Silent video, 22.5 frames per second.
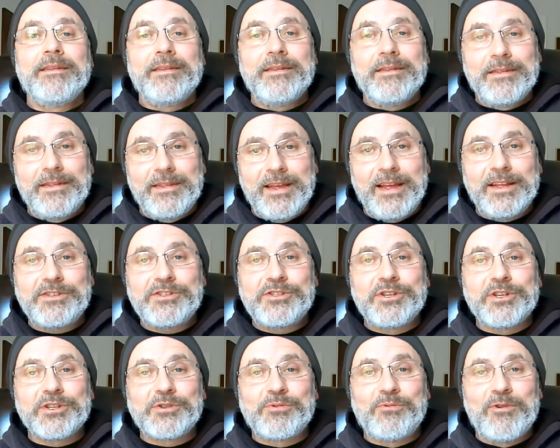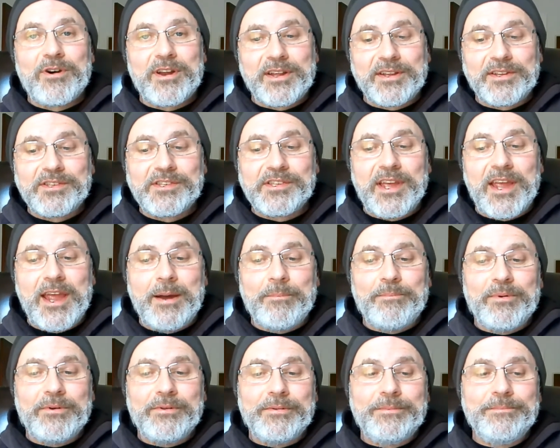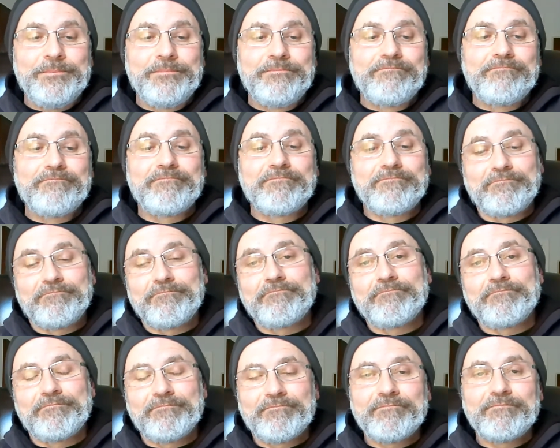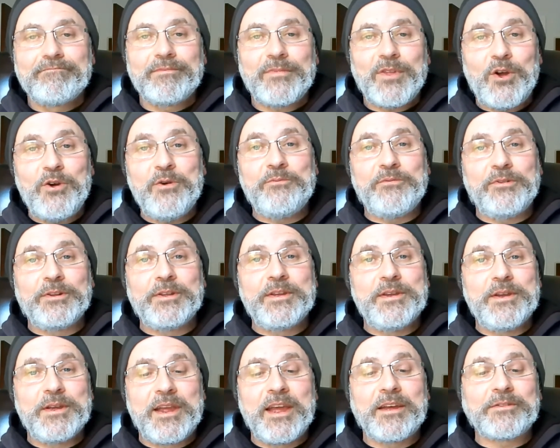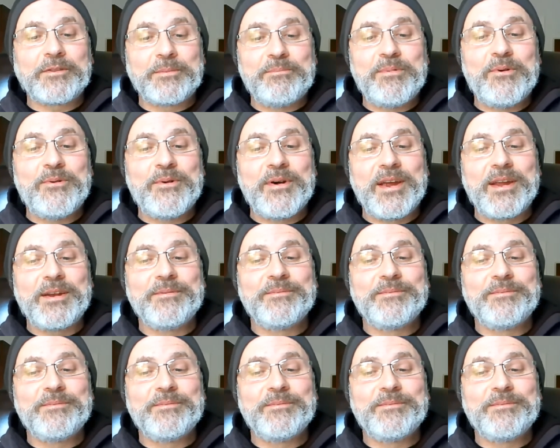That's just one example. Hopefully you get the point,